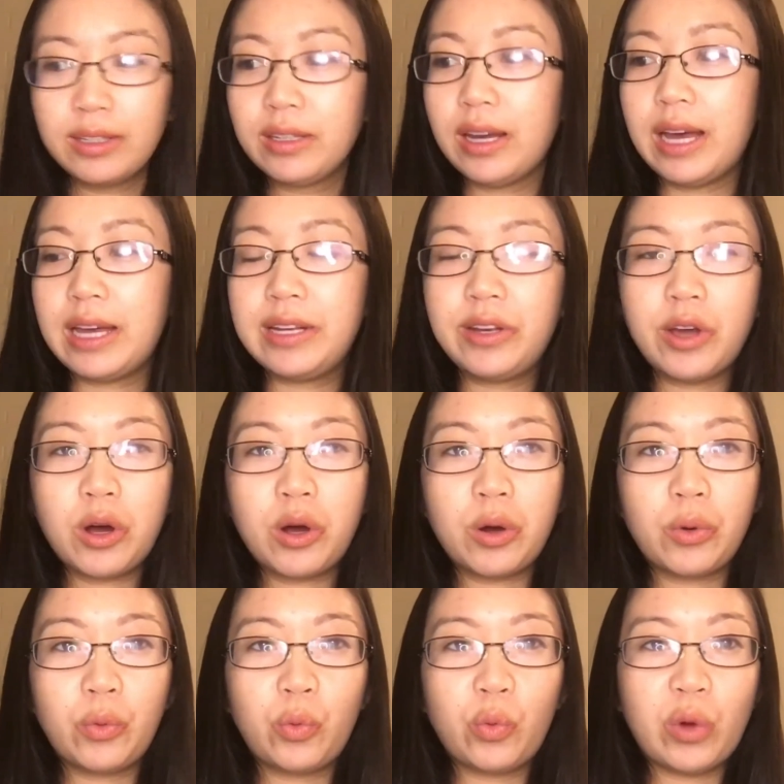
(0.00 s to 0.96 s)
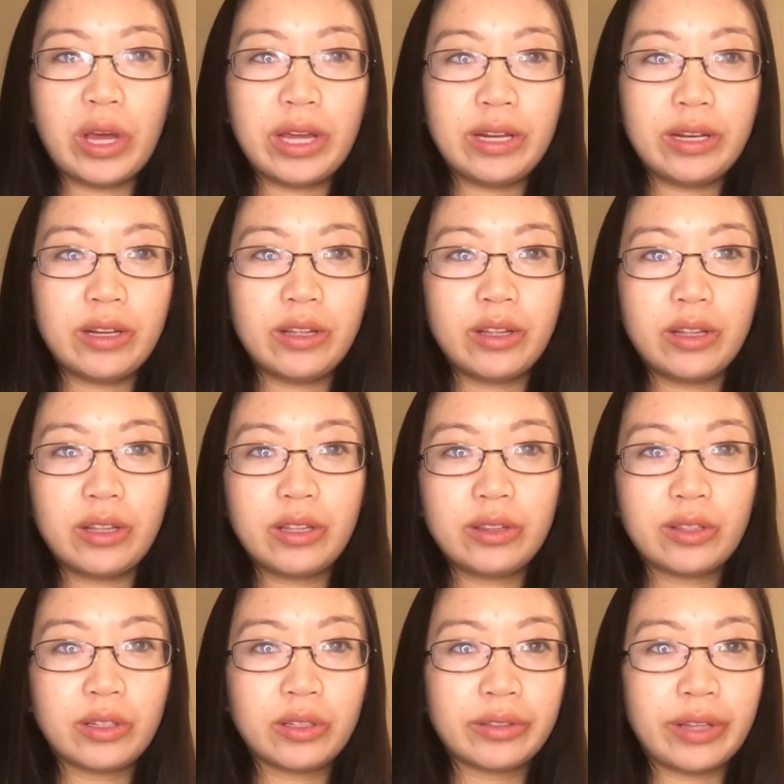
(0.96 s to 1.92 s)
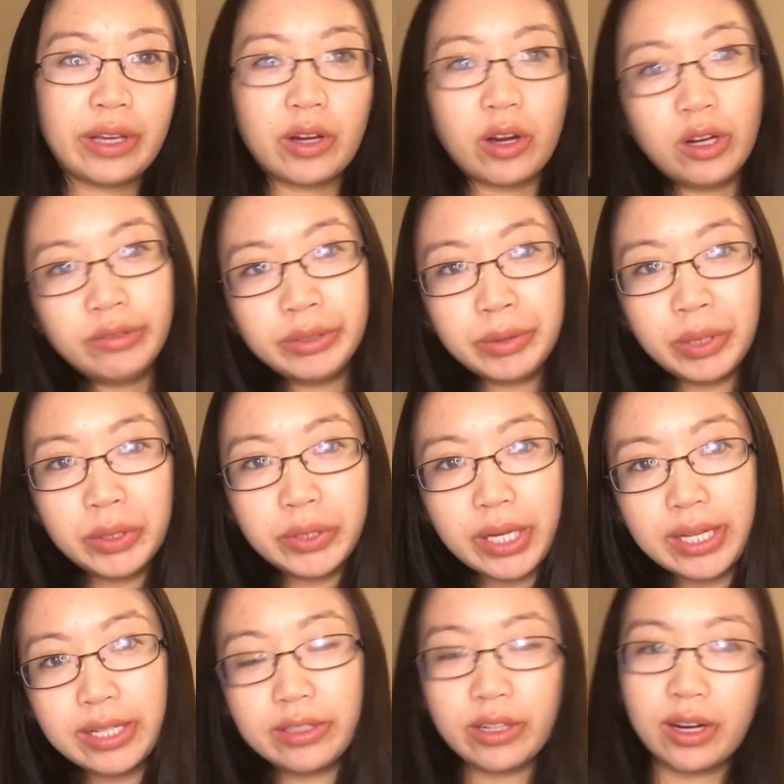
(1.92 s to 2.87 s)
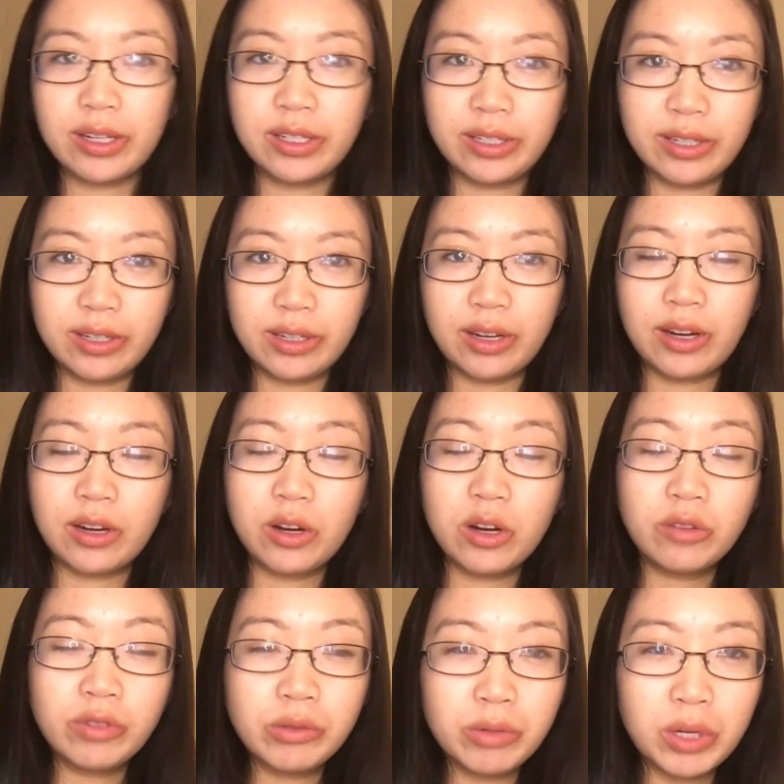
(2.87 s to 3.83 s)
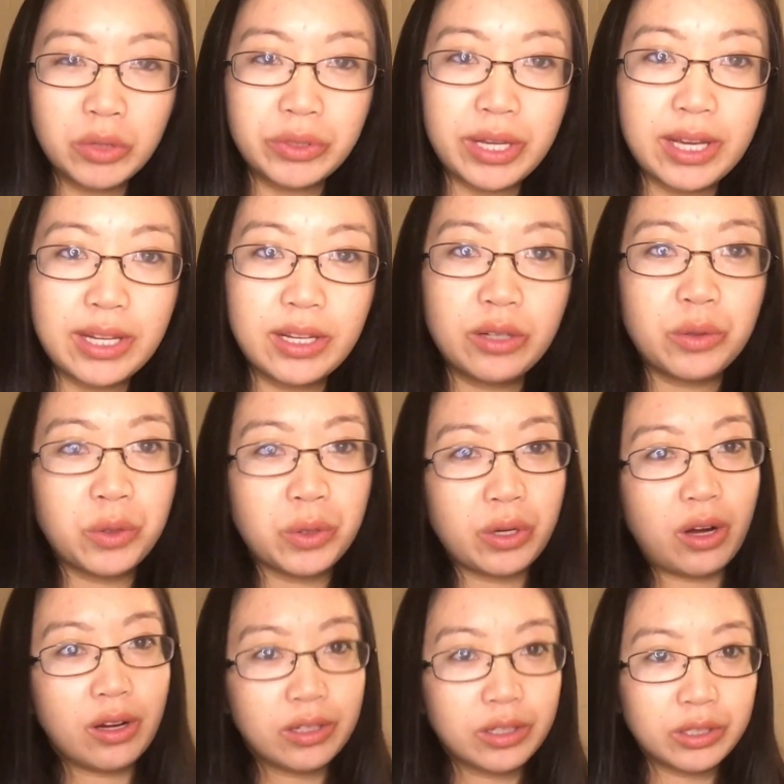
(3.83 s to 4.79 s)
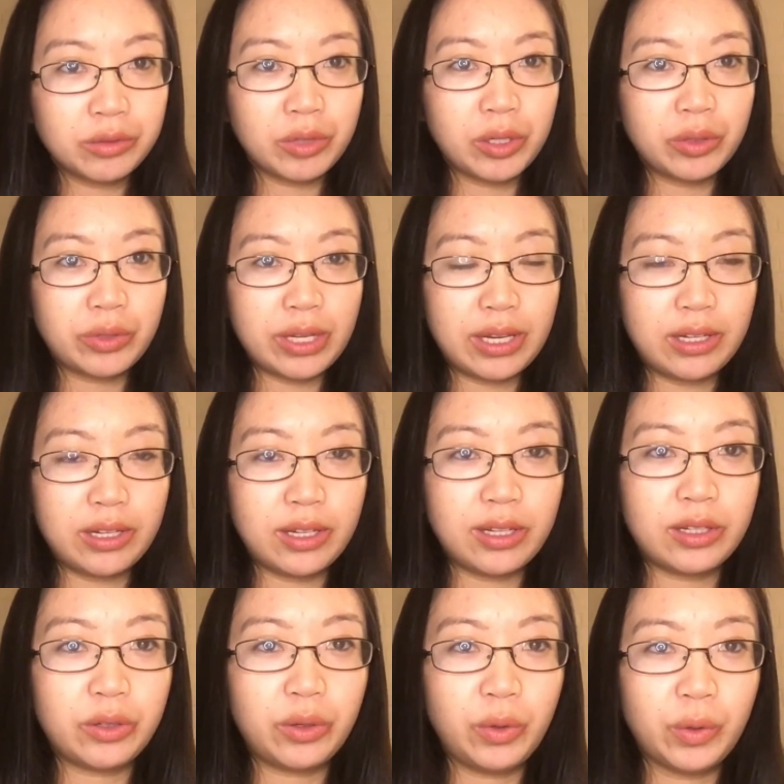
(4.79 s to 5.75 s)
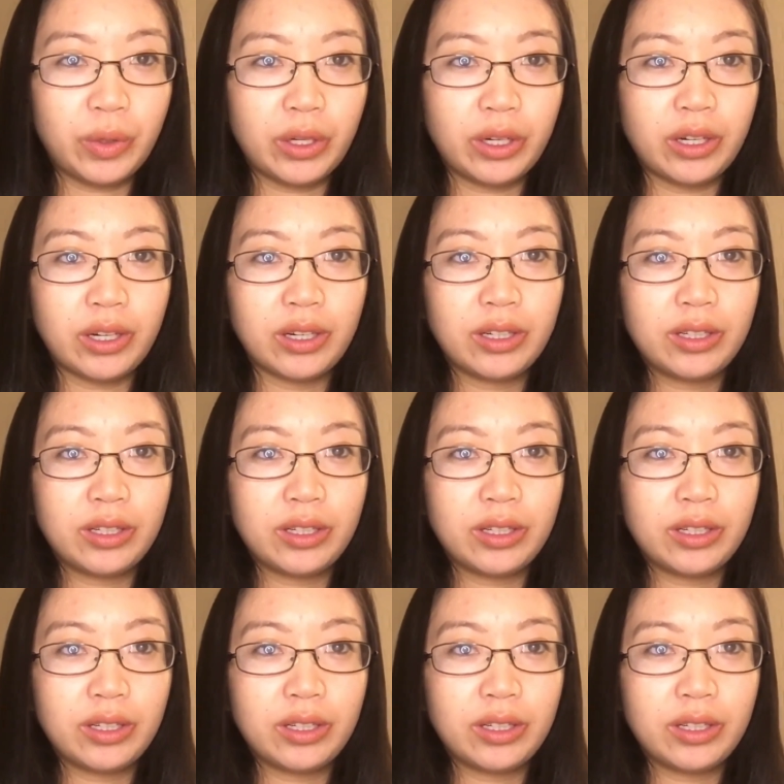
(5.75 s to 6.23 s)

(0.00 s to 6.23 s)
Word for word: and know when they're like over-rotated or un over-rotated or under-rotated or